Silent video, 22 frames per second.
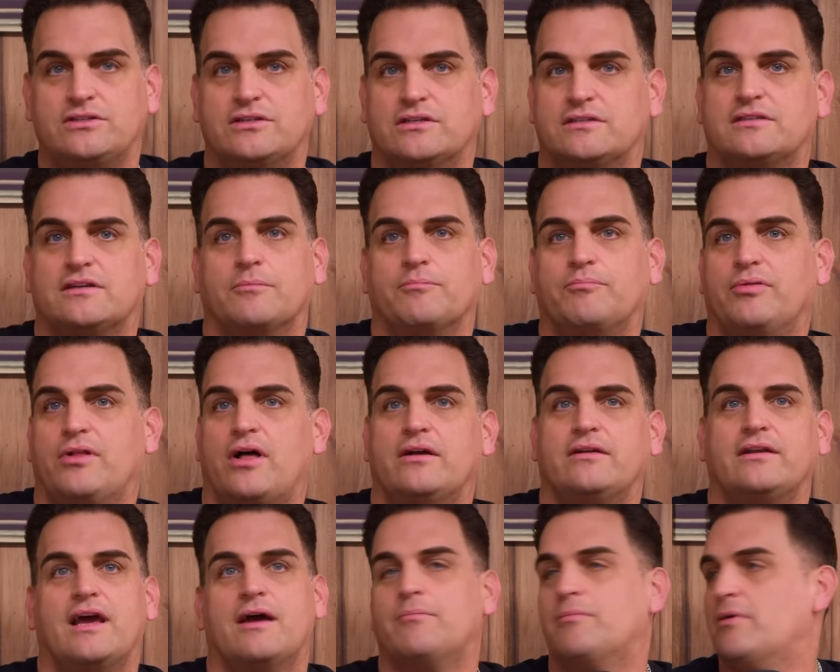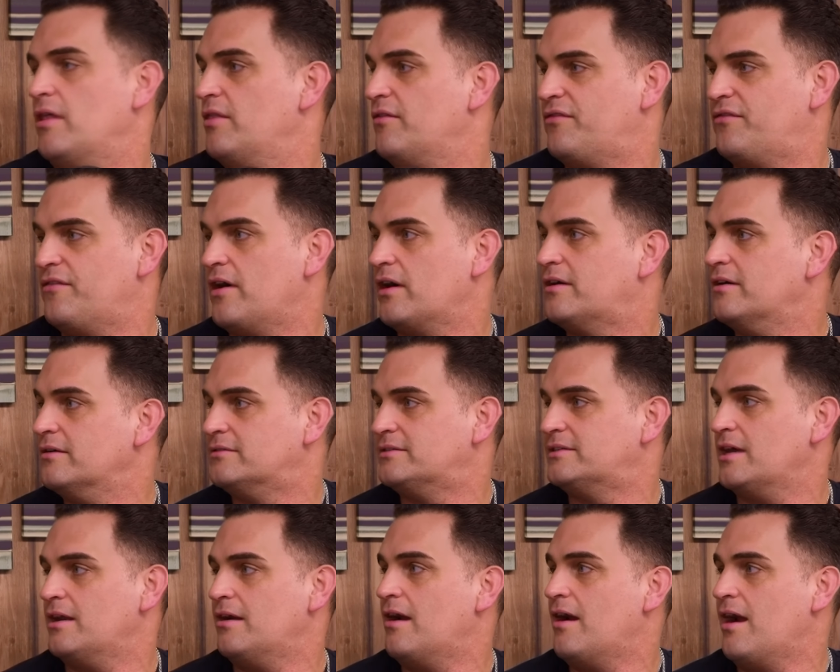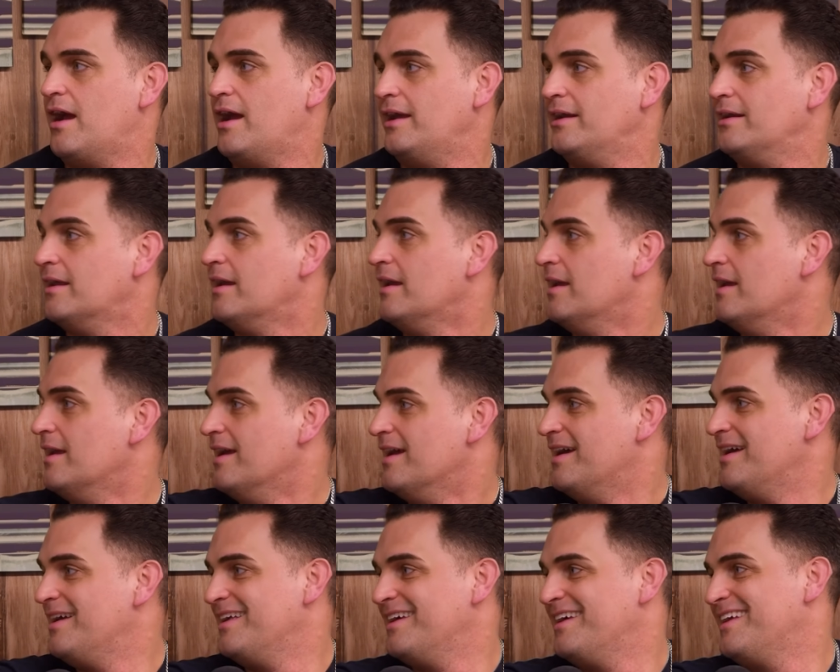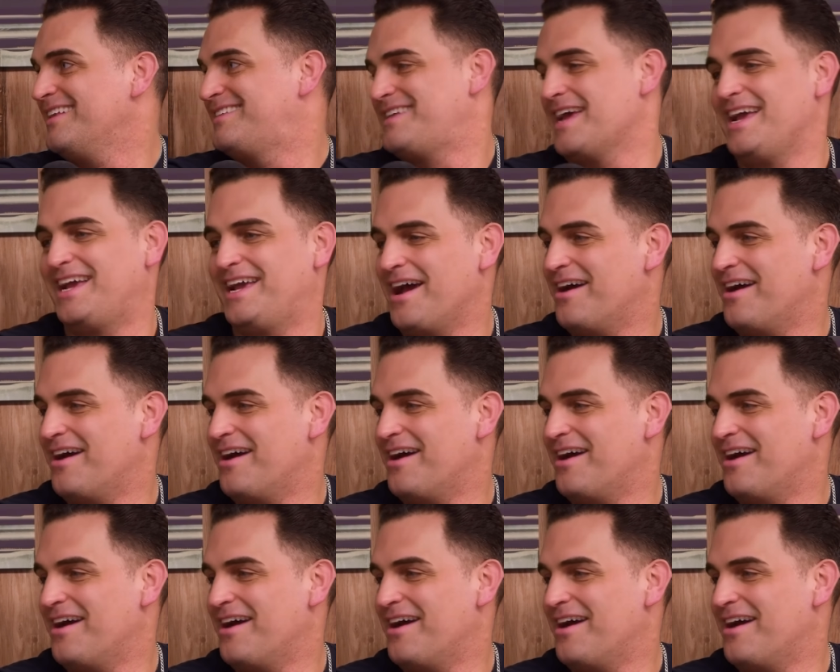just unplugged that motherfucker, said, all right, take